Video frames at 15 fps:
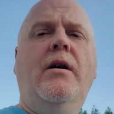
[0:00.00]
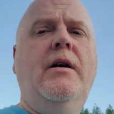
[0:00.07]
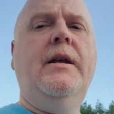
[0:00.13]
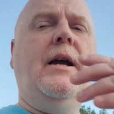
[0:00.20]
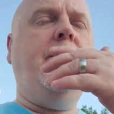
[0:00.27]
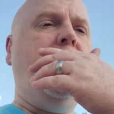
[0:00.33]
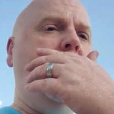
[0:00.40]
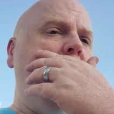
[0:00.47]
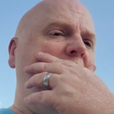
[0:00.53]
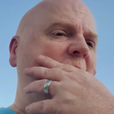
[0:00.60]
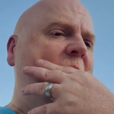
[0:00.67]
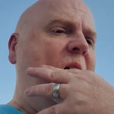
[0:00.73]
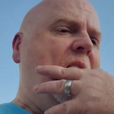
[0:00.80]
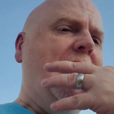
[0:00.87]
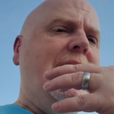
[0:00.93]
Yeah, Batman
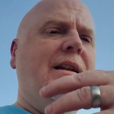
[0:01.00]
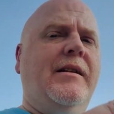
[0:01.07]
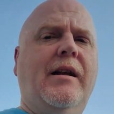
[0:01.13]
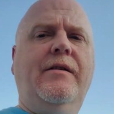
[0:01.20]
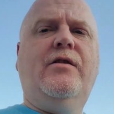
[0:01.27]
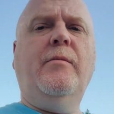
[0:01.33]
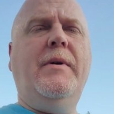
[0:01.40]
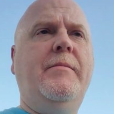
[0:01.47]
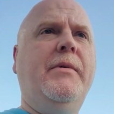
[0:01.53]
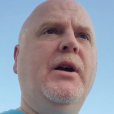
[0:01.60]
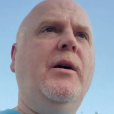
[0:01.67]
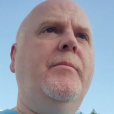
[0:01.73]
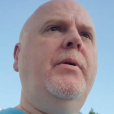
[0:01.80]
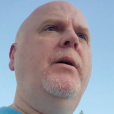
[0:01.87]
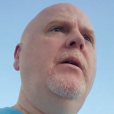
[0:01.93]
tends to beat me
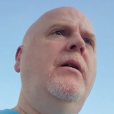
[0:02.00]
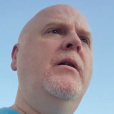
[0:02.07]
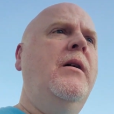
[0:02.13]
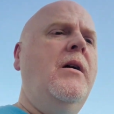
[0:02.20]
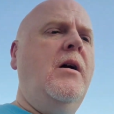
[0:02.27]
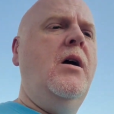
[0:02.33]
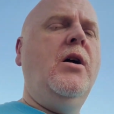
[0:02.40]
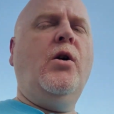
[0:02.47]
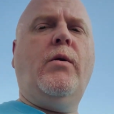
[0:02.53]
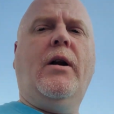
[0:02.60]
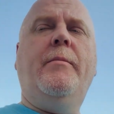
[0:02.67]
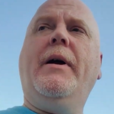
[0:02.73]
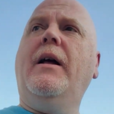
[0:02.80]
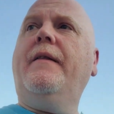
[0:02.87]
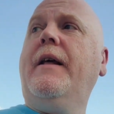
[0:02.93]
up quite a bit.